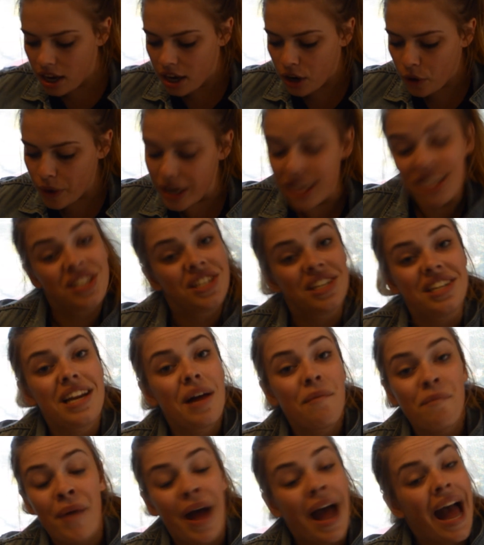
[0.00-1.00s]
Question
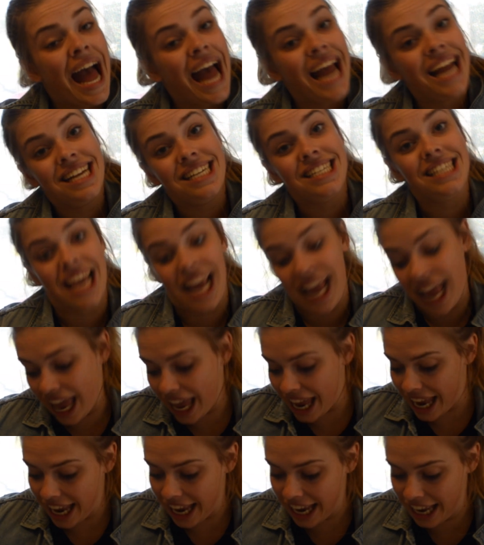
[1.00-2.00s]
number
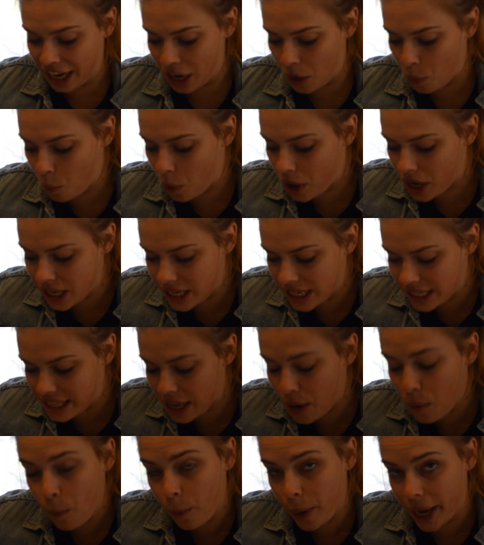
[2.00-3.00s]
18. What is
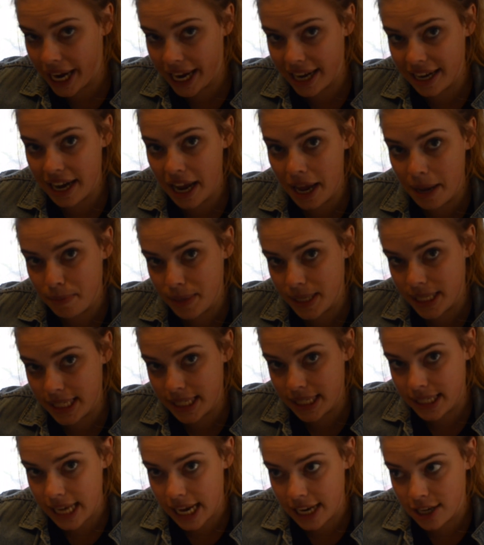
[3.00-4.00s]
a weird
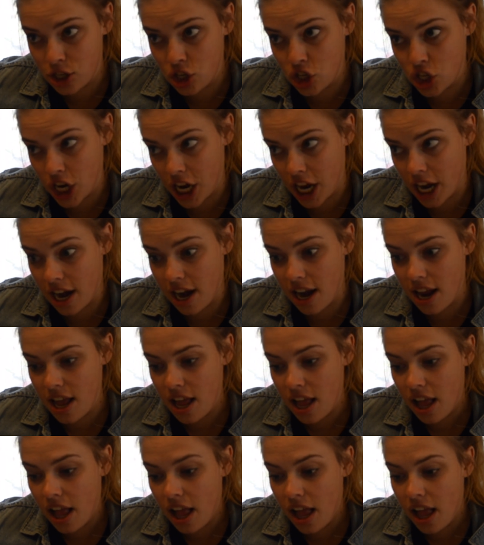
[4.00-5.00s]
obsession?
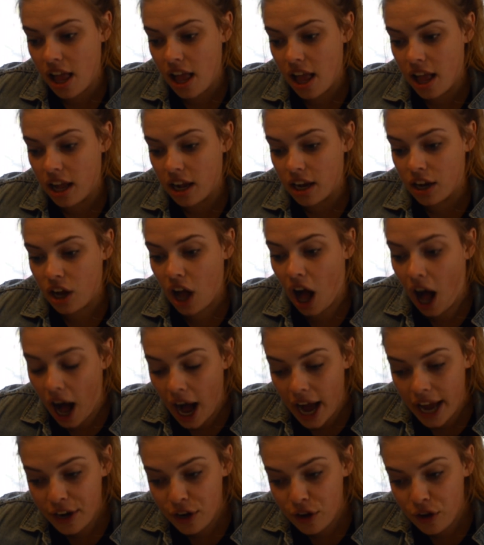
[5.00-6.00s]

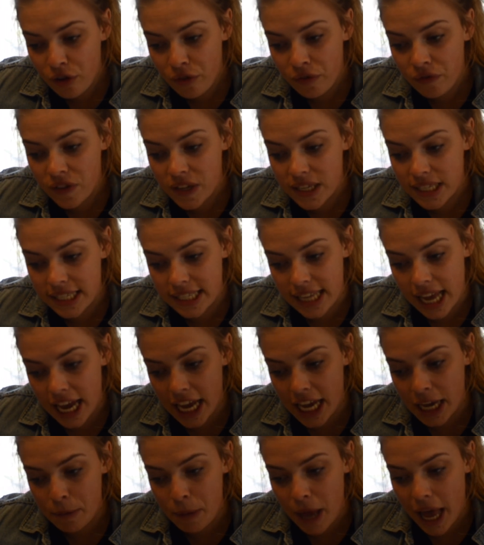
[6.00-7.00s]
Kind of the
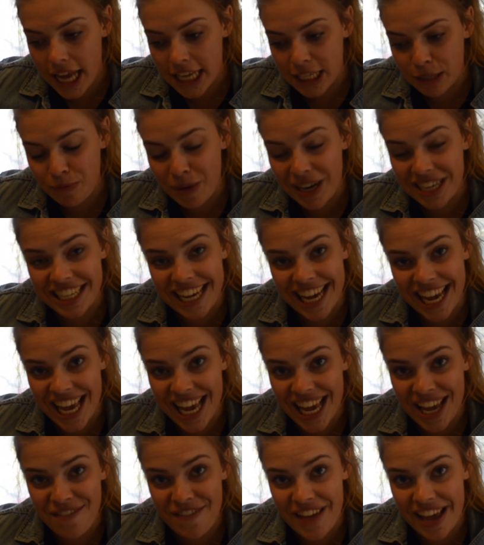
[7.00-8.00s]
same as my
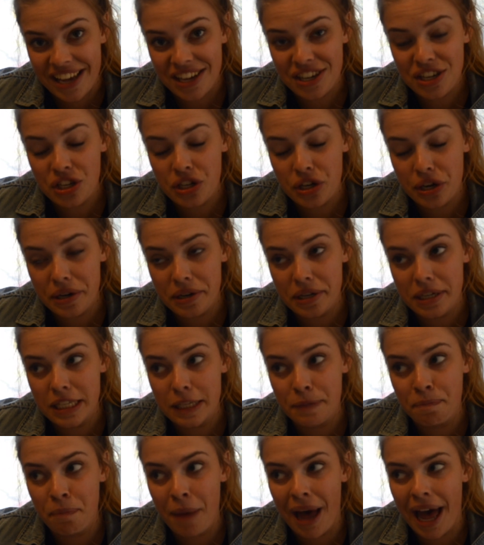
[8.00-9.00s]
TV shows,
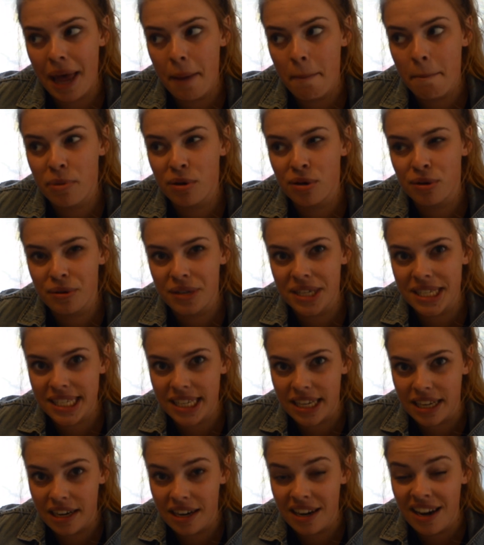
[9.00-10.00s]
but
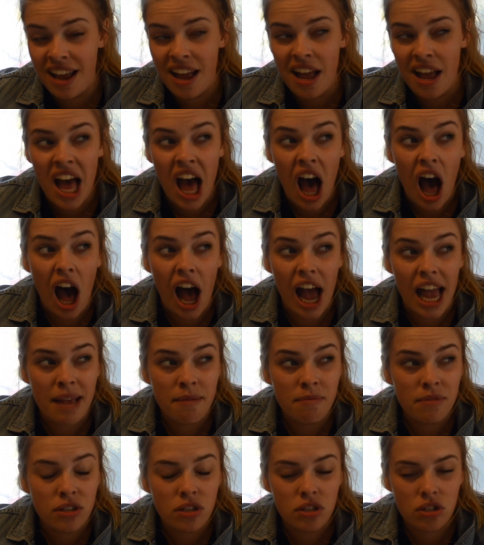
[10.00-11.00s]
prison. I am
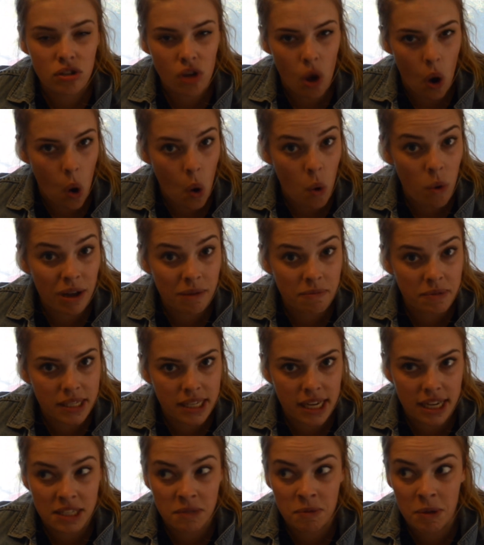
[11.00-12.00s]
so
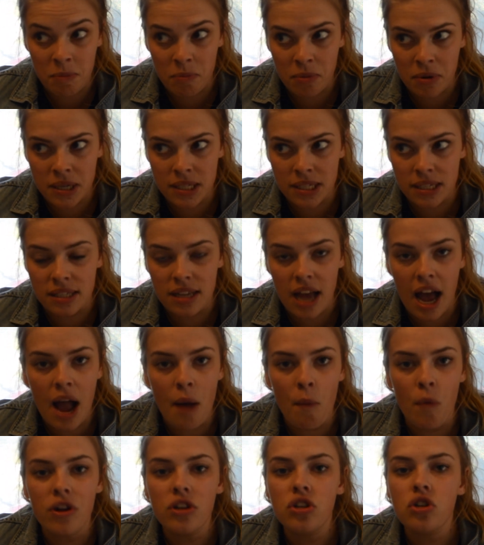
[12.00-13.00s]
obsessed with prisons. I
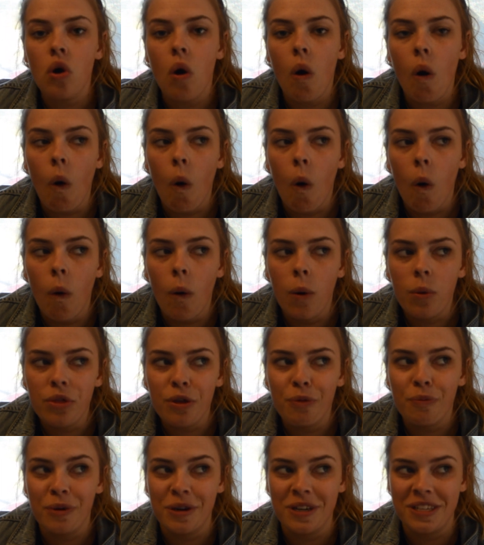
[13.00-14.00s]
watch all the
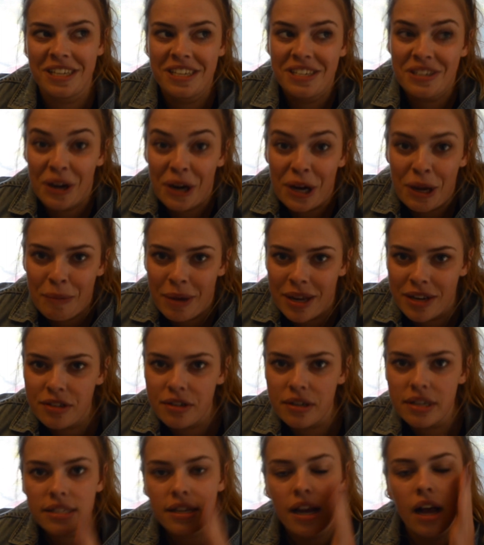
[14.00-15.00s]
prison
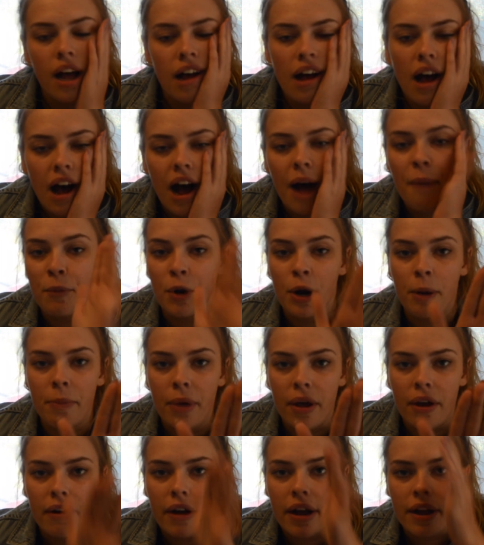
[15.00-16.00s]
documentaries. I'm not a
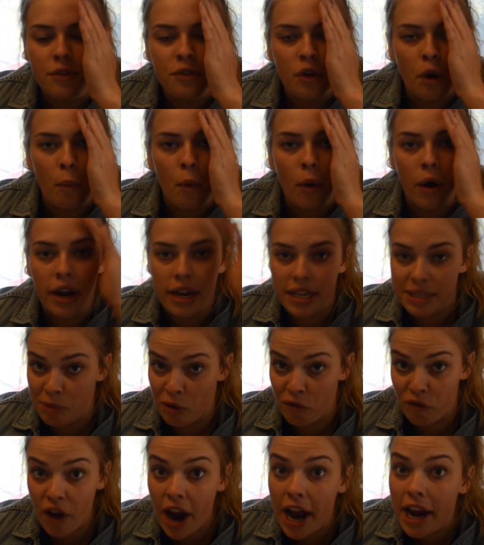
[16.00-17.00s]
murderer, don't worry, because I'm
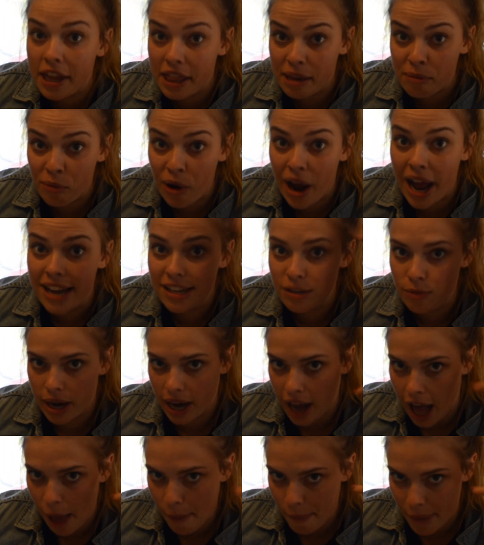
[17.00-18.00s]
afraid of them, right? So I
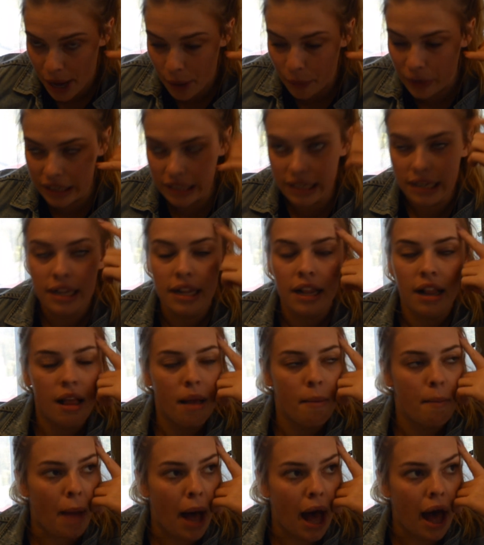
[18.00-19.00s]
can't be one.
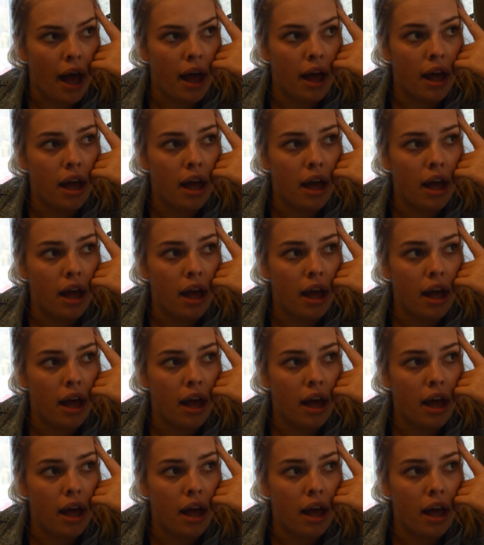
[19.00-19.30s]
But